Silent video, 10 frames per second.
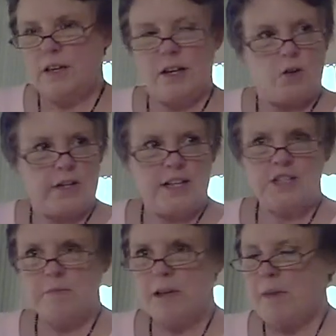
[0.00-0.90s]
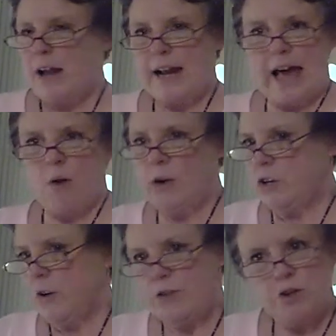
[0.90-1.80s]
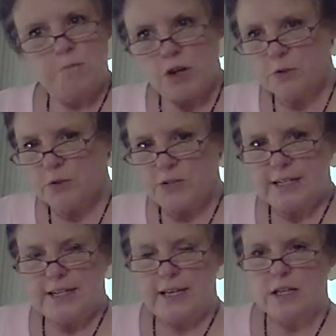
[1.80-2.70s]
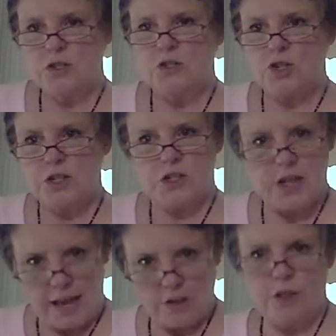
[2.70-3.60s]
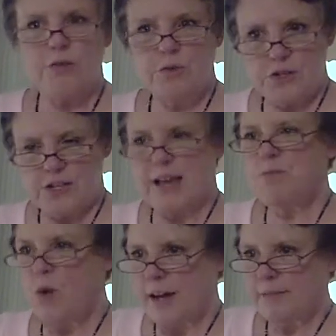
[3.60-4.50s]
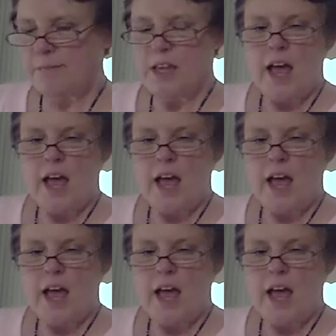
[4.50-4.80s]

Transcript: It only needs to be about an hour. You don't have to do multiple CDs. Just cycle through the same one.